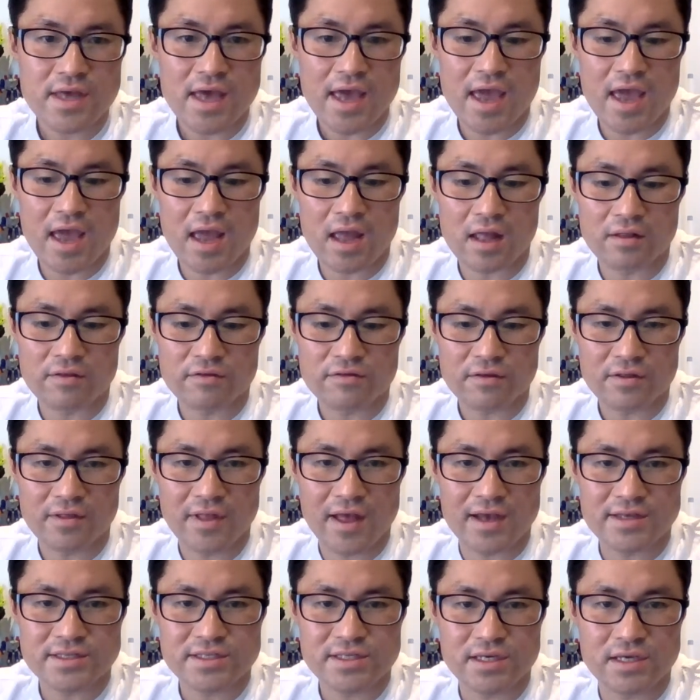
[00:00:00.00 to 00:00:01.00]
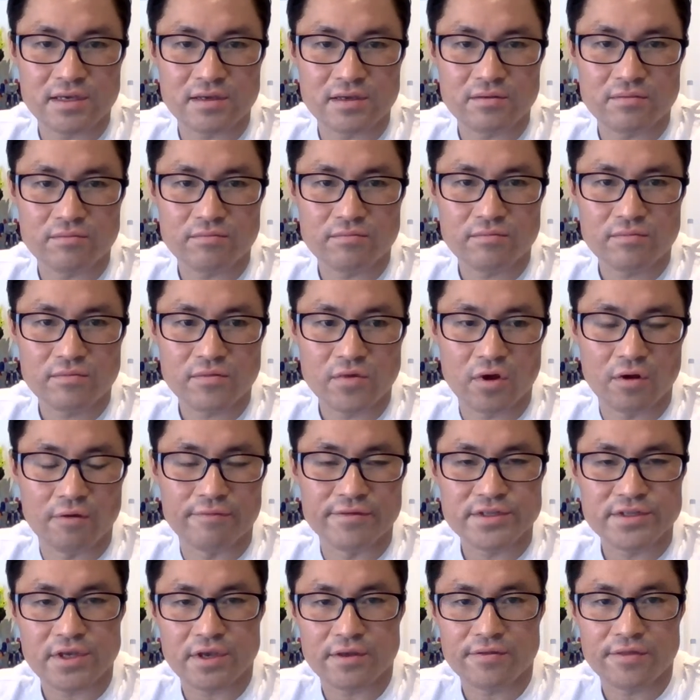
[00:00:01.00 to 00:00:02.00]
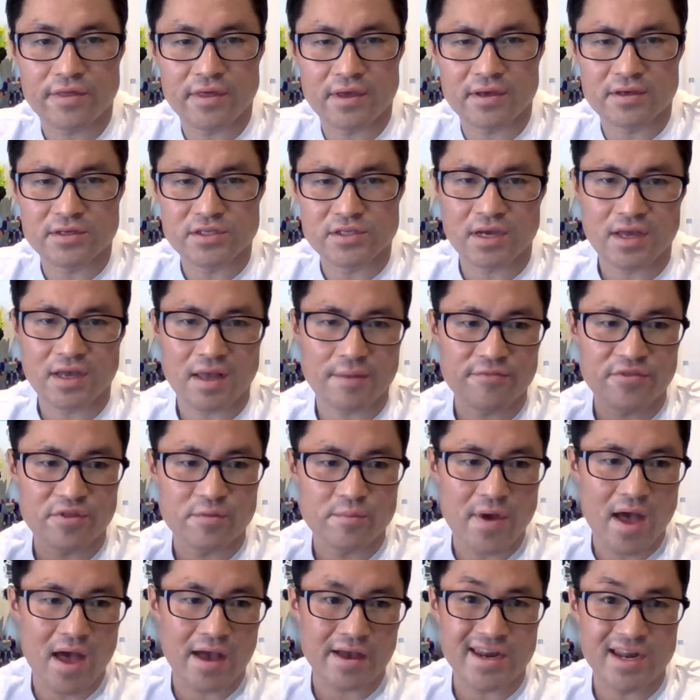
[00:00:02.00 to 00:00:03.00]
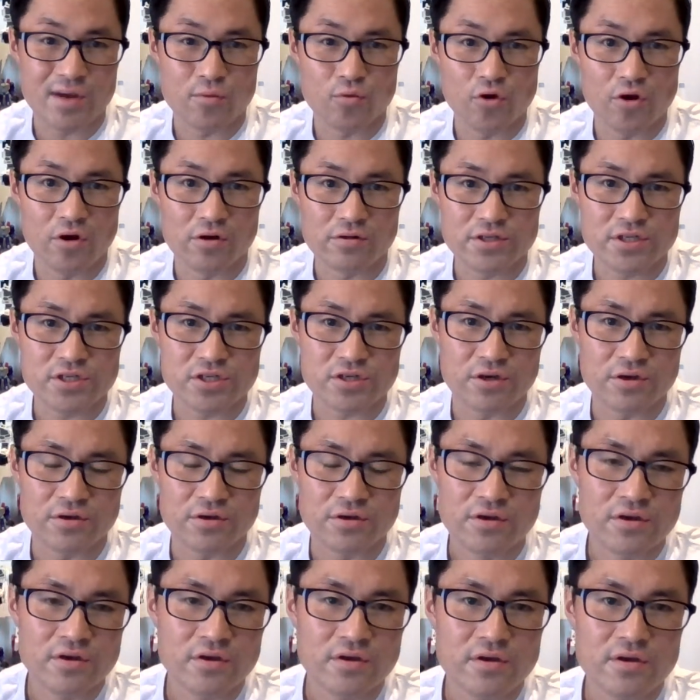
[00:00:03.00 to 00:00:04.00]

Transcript: And lastly, obviously, things, I come from the marketing world, so